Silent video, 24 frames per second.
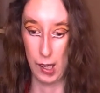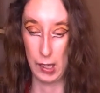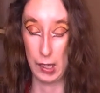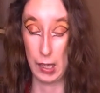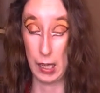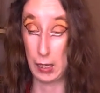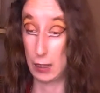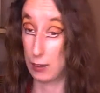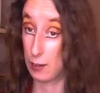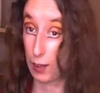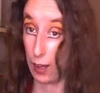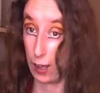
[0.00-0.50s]

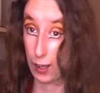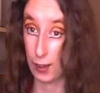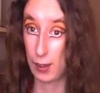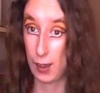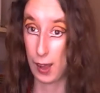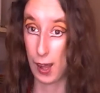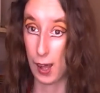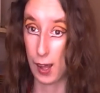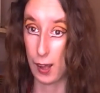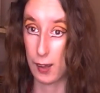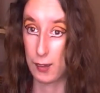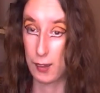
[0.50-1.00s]
things like
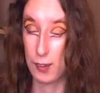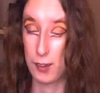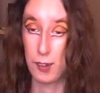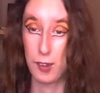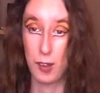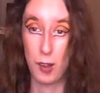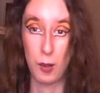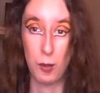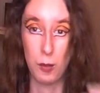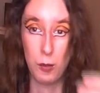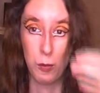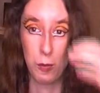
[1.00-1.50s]
that.
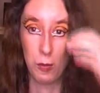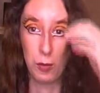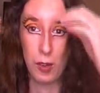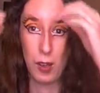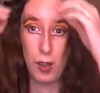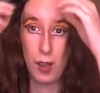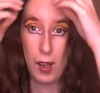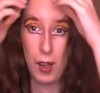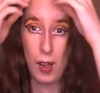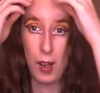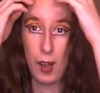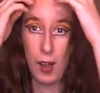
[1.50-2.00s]
So
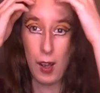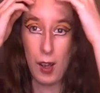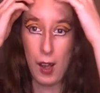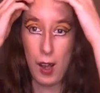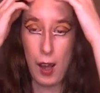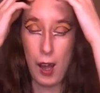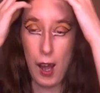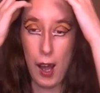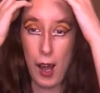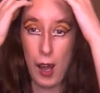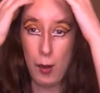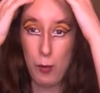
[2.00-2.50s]

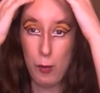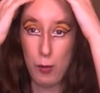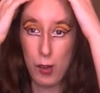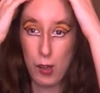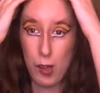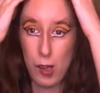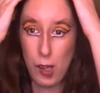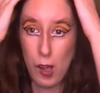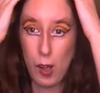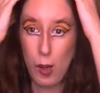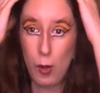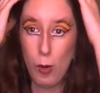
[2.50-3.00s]
I
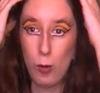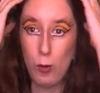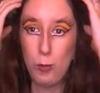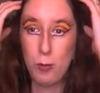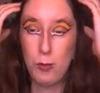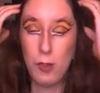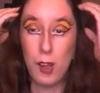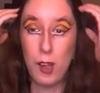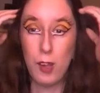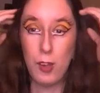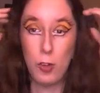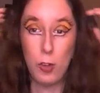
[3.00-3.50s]
really hope
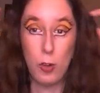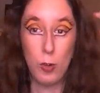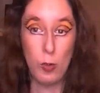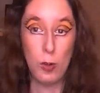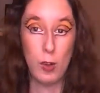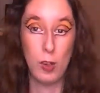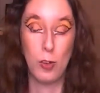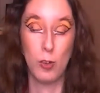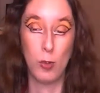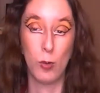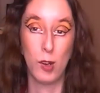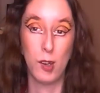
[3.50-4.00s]
that you
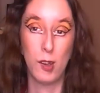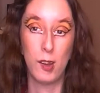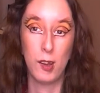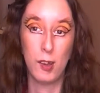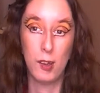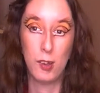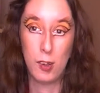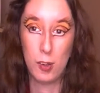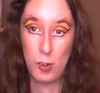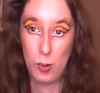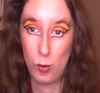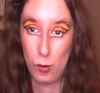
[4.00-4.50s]
enjoyed this
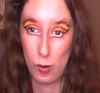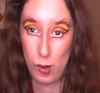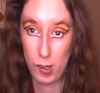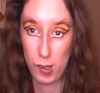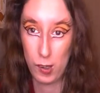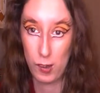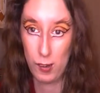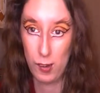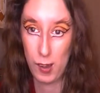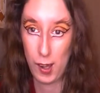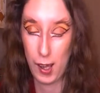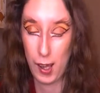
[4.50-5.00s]

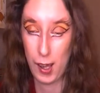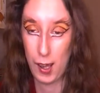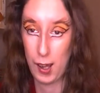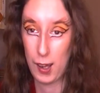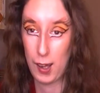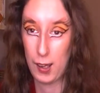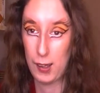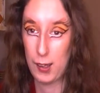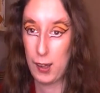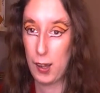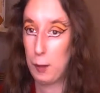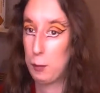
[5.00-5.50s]
tutorial
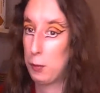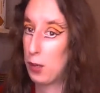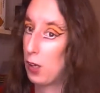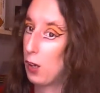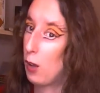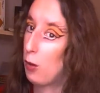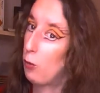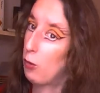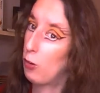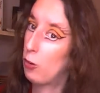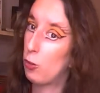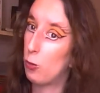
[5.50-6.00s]
and let me
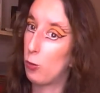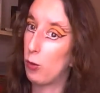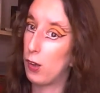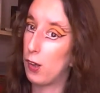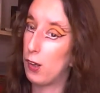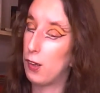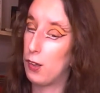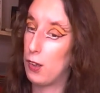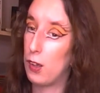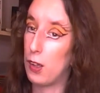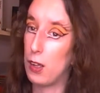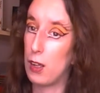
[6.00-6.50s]
know what you want
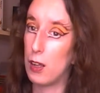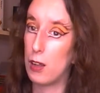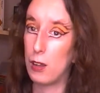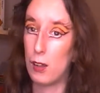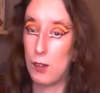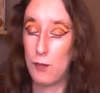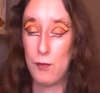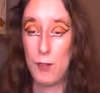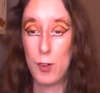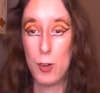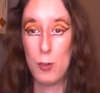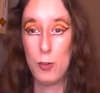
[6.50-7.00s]
to see in the
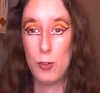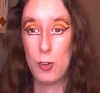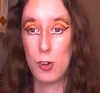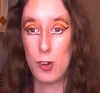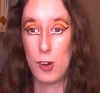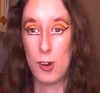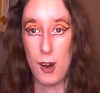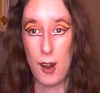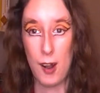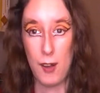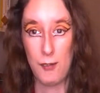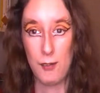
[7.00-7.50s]

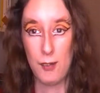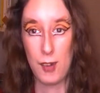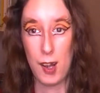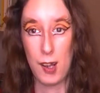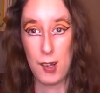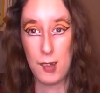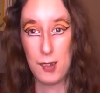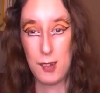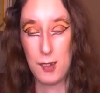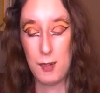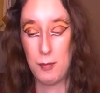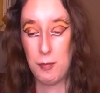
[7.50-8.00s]
future. I've
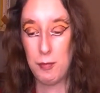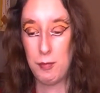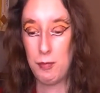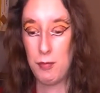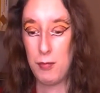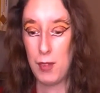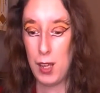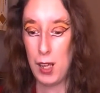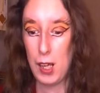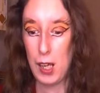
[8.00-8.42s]
got some